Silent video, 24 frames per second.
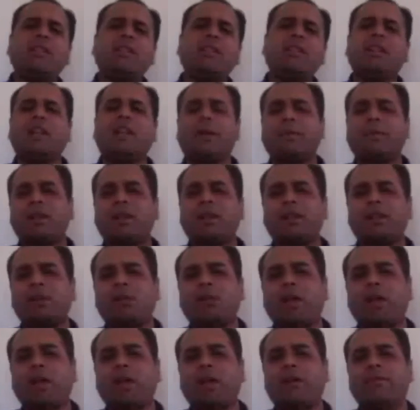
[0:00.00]
all the
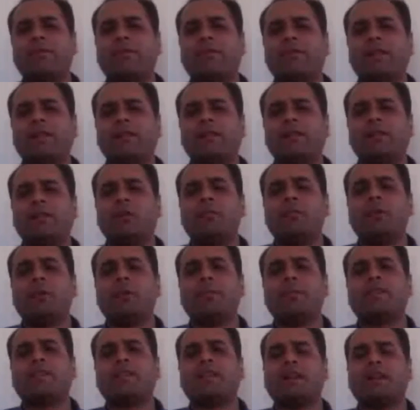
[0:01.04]
library you have in the
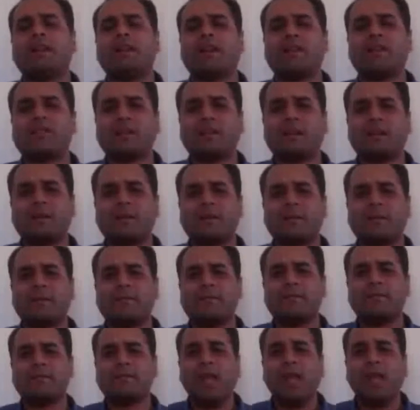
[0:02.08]
homeopathic literature,